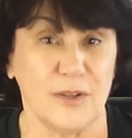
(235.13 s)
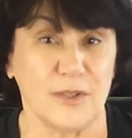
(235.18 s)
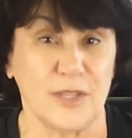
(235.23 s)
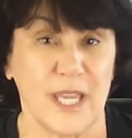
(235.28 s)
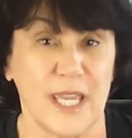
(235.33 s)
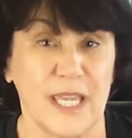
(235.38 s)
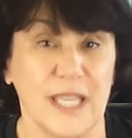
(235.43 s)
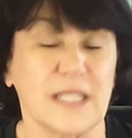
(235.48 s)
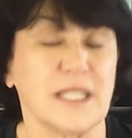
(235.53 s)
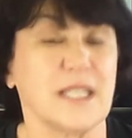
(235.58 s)

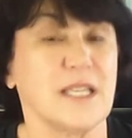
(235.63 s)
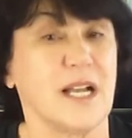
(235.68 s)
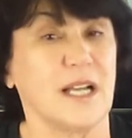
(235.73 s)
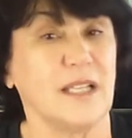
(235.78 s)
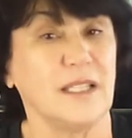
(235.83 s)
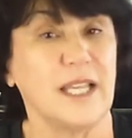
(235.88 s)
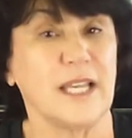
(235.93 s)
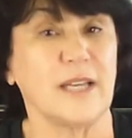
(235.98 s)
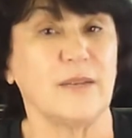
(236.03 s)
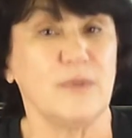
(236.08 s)
Okay, it's
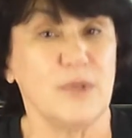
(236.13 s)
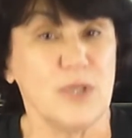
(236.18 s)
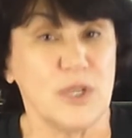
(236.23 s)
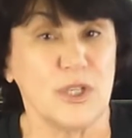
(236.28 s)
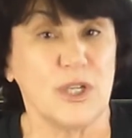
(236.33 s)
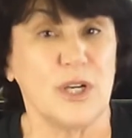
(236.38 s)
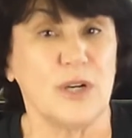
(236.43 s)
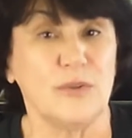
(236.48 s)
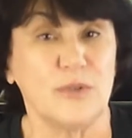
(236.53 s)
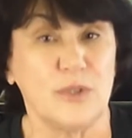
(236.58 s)
not like
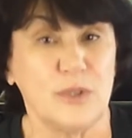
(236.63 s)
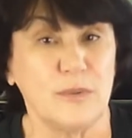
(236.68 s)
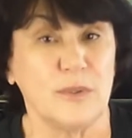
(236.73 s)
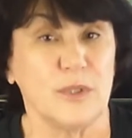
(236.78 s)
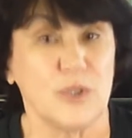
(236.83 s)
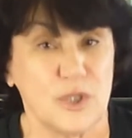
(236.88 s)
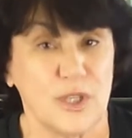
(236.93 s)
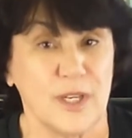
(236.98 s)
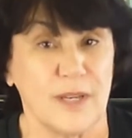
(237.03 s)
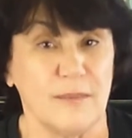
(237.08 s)
when you go
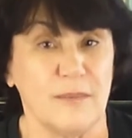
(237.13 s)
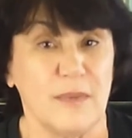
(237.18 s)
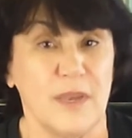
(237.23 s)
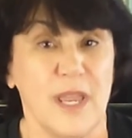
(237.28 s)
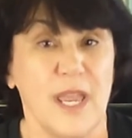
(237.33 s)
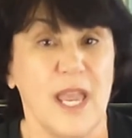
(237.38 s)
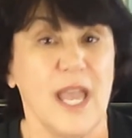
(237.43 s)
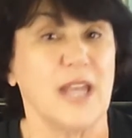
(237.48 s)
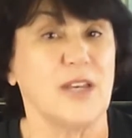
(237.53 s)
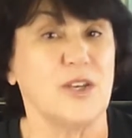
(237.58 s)
to a gym